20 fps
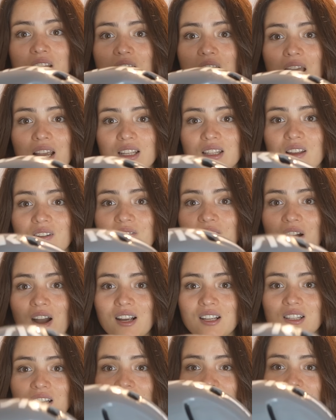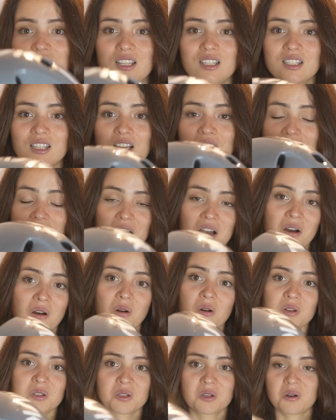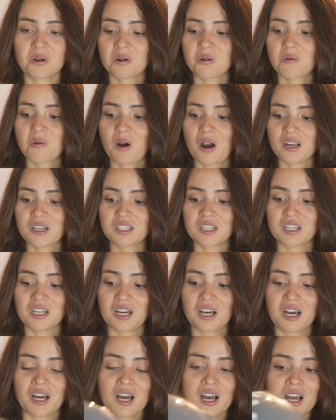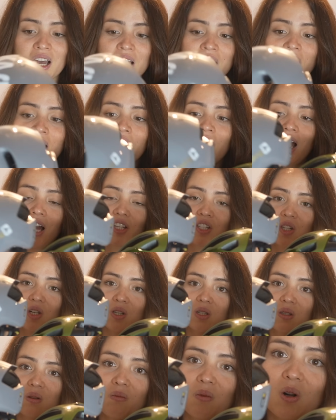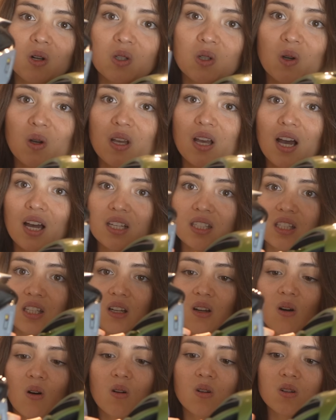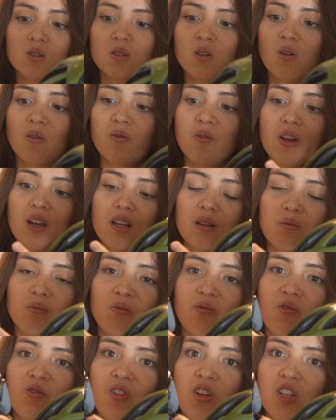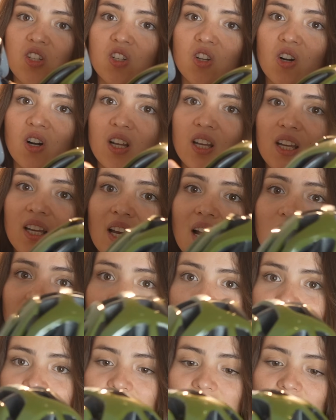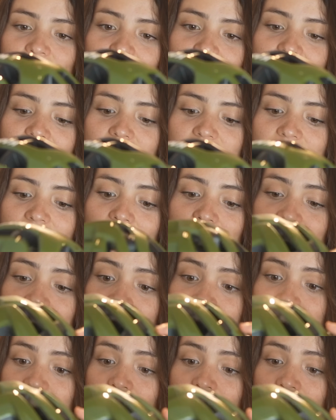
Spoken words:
like the fact that it's also quite adjustable, so it has the ortho feature here like the other Kask